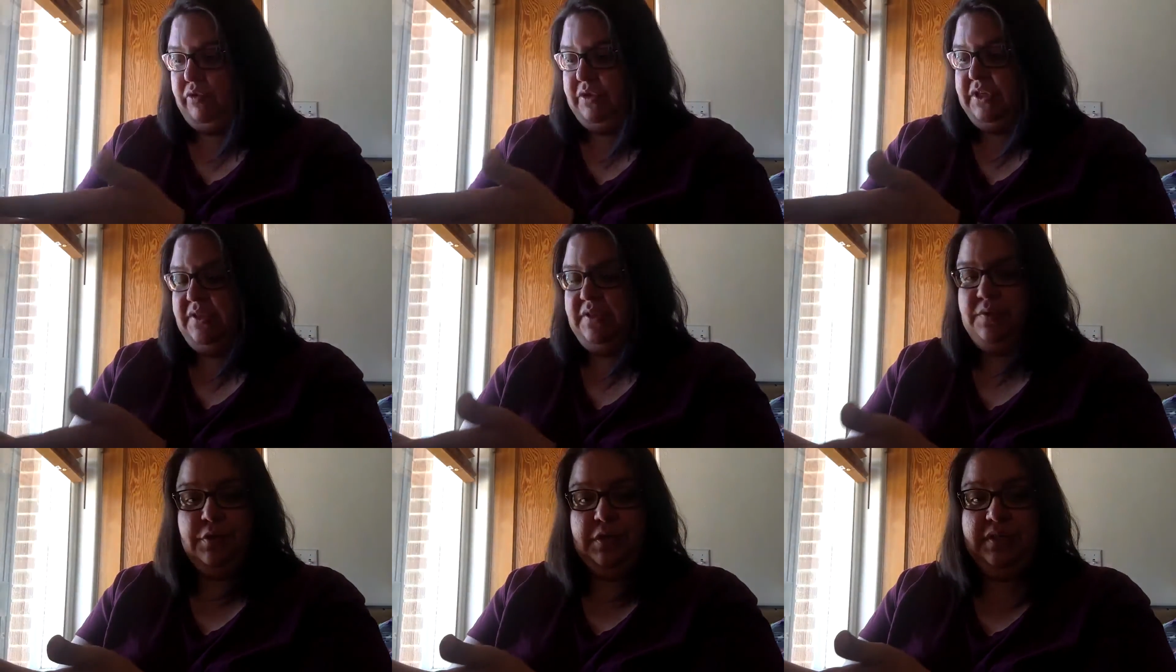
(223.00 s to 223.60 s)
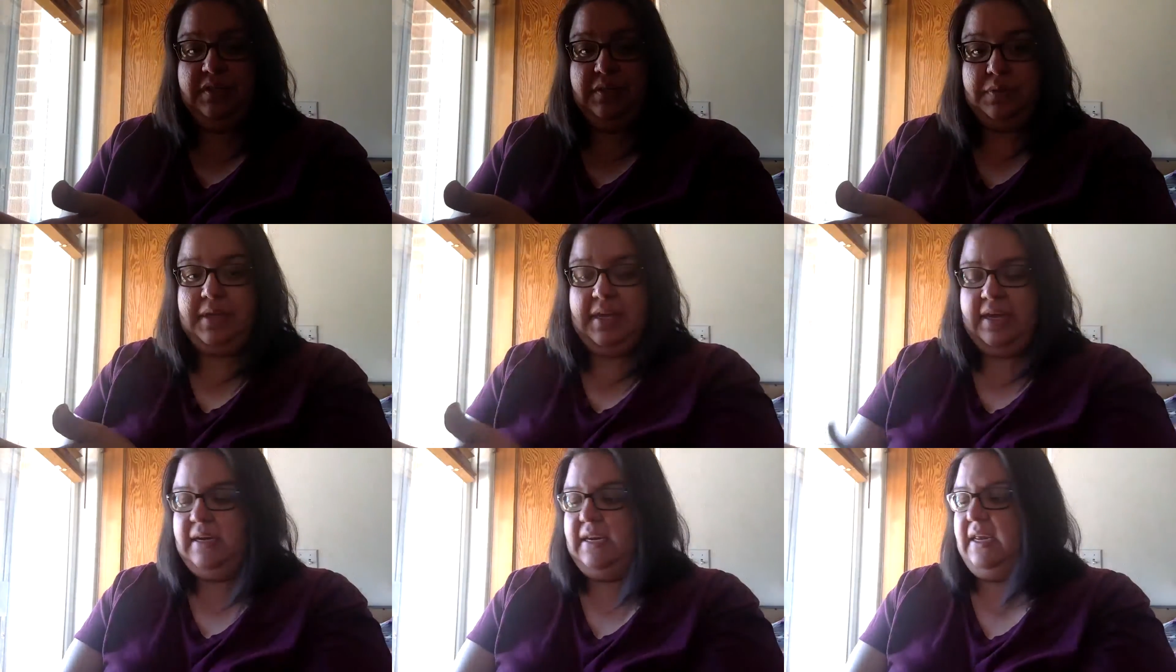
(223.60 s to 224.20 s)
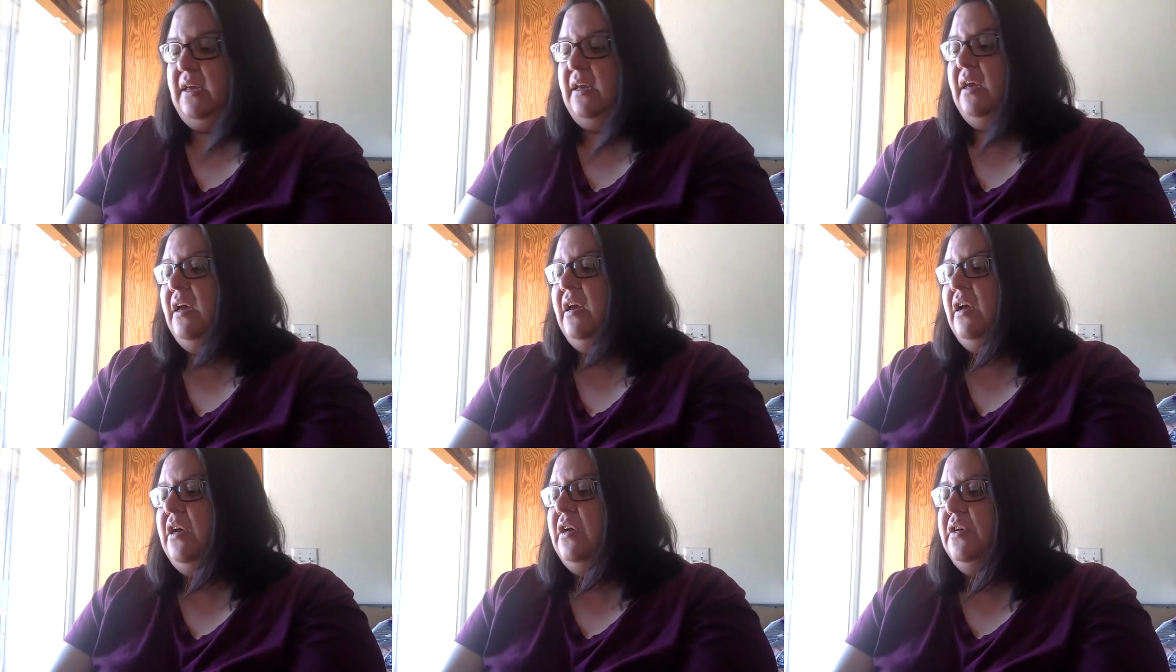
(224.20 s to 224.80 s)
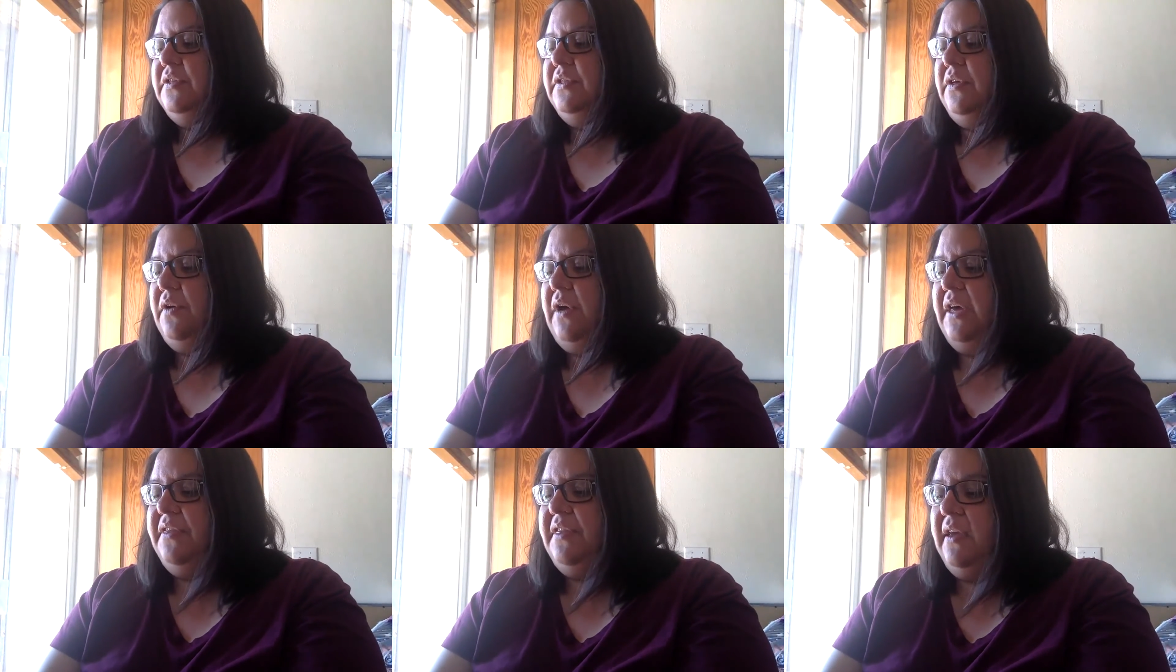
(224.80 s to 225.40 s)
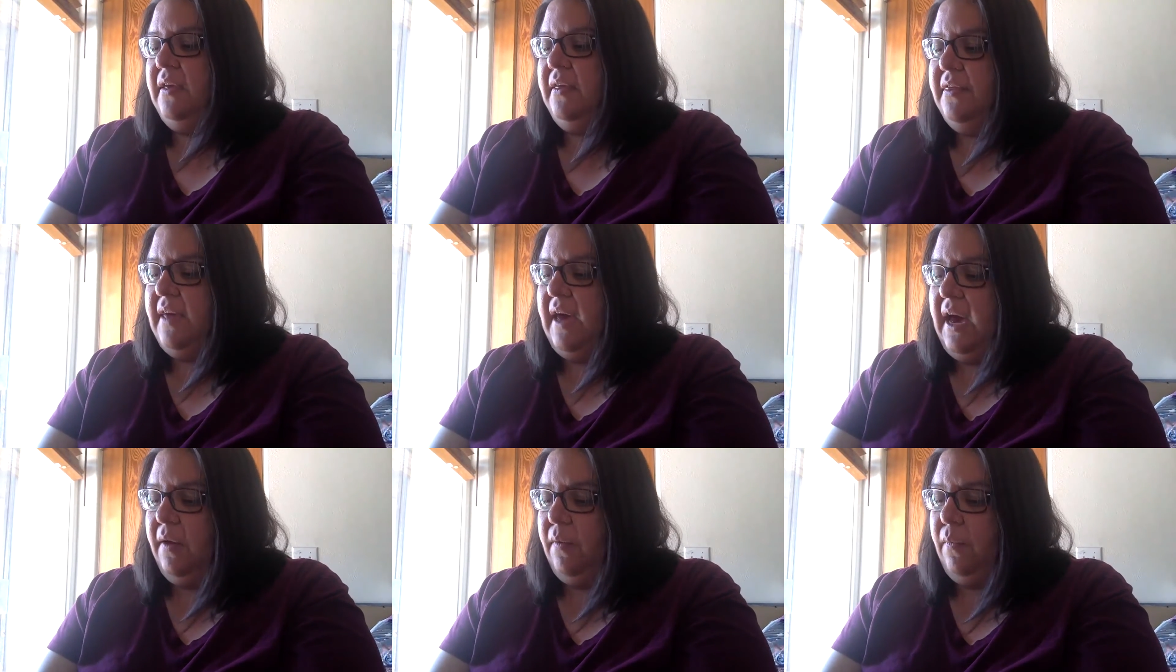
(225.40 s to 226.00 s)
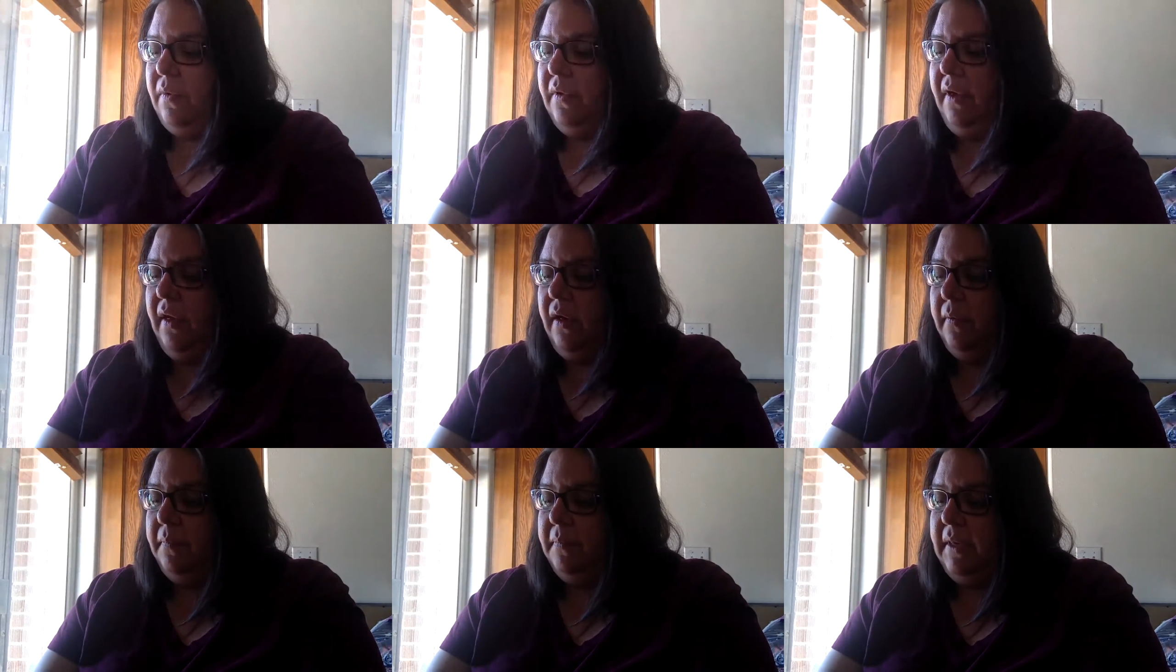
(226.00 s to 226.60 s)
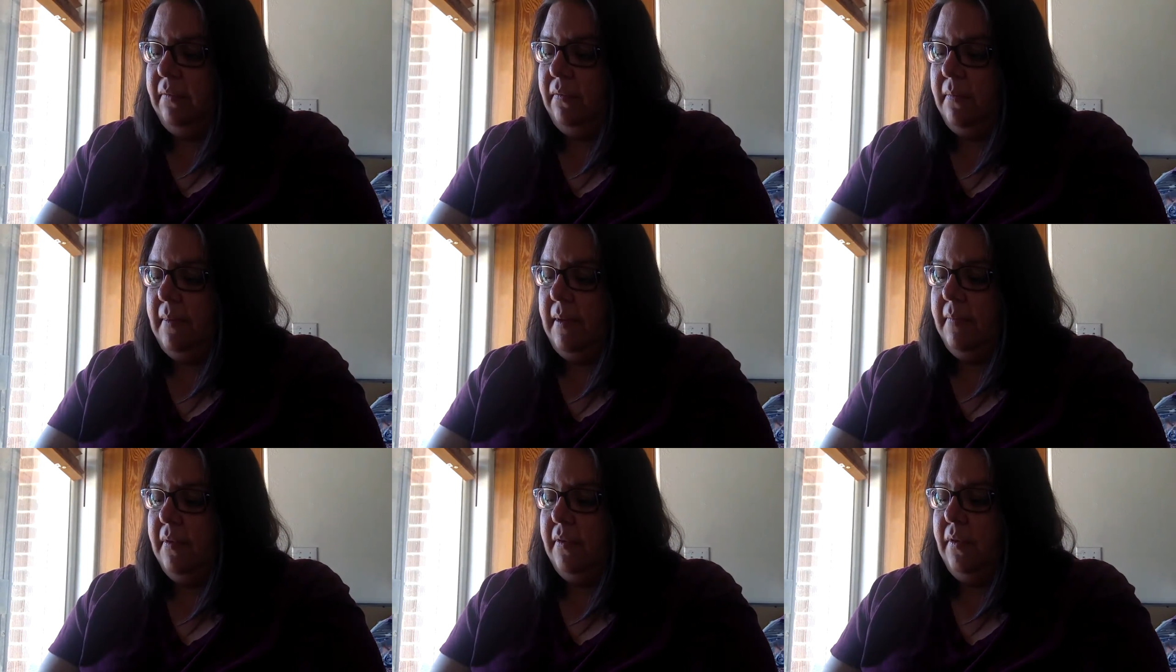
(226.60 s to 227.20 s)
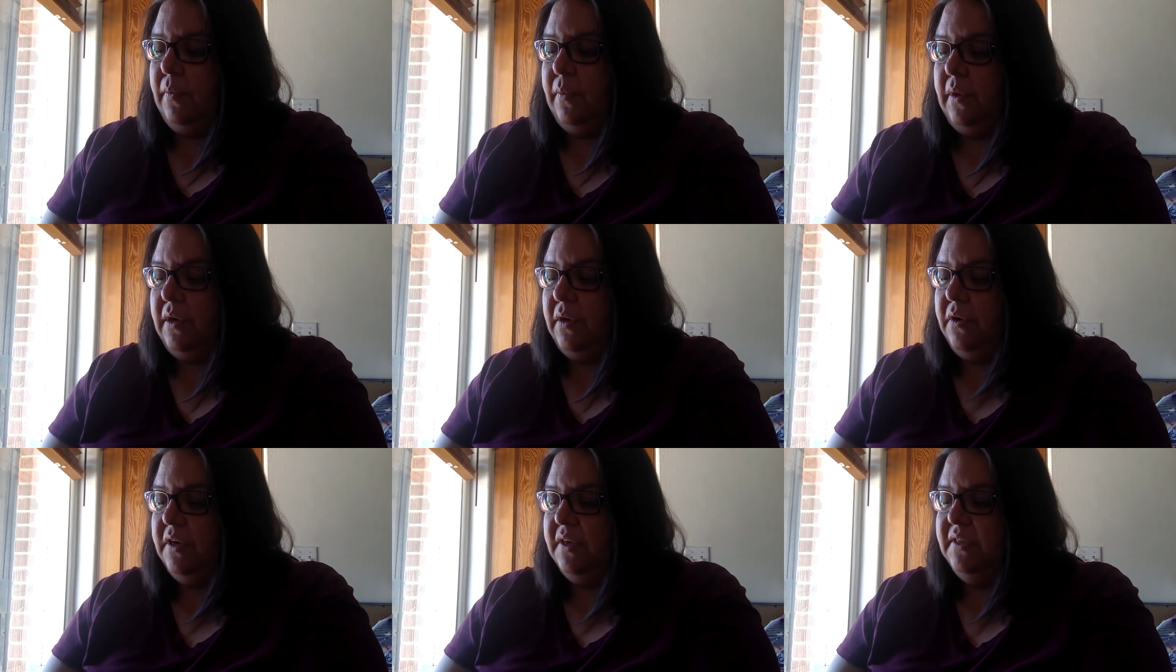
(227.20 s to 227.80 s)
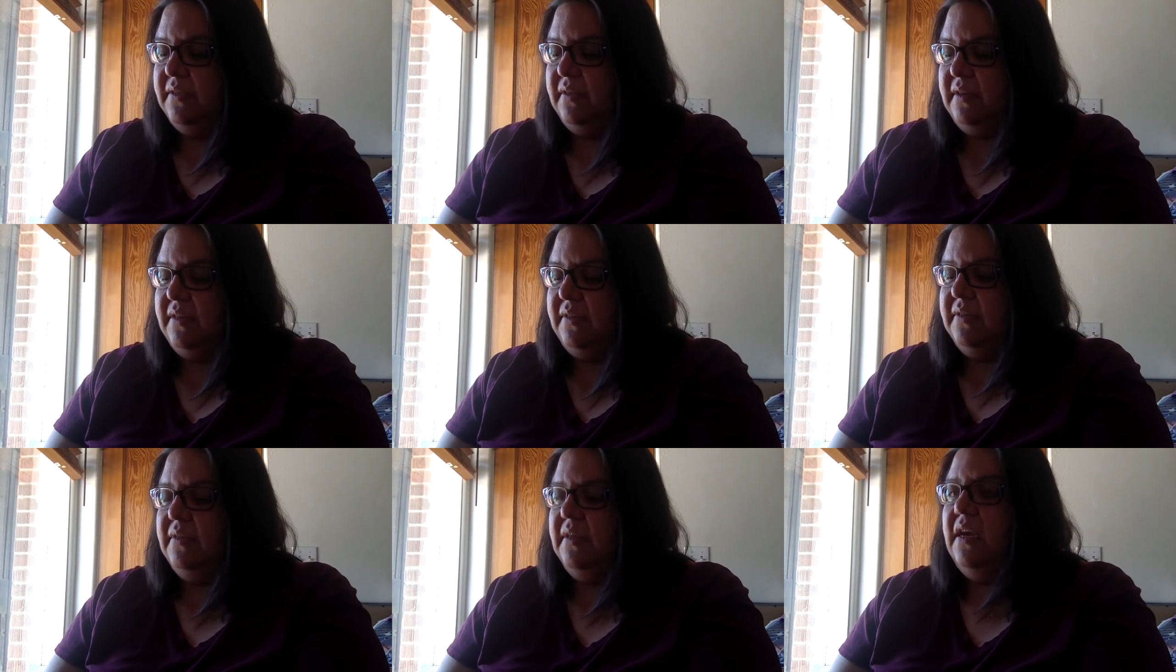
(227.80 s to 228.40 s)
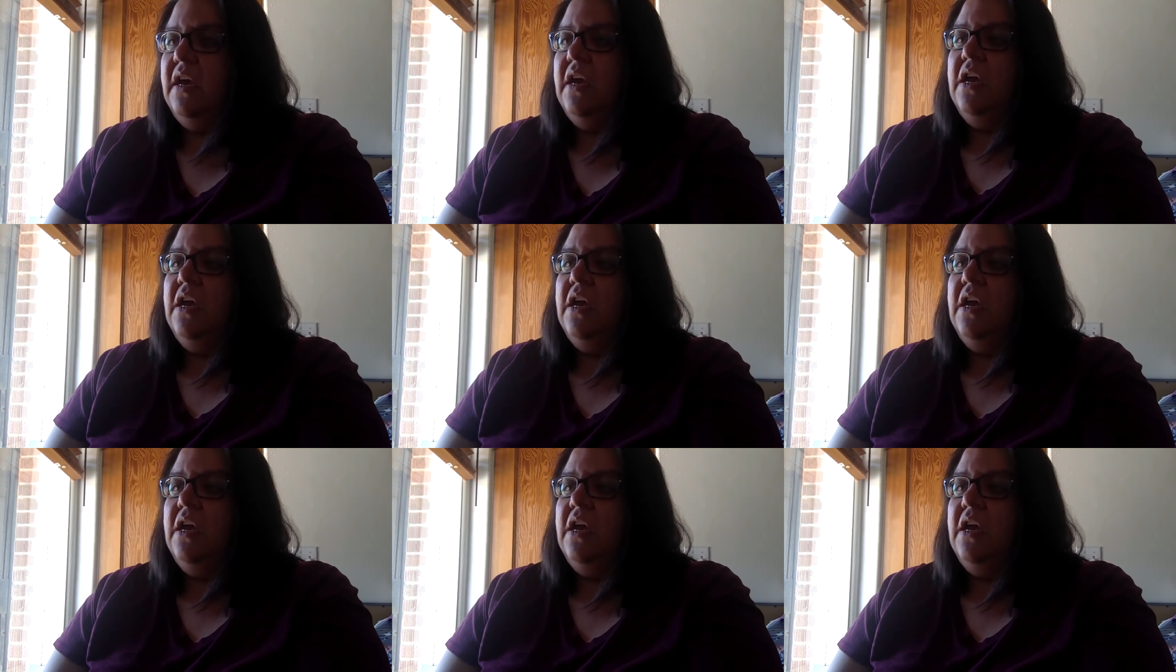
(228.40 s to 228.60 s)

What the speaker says: which is crystal candy. So I think that will help me remember the word chrysalis.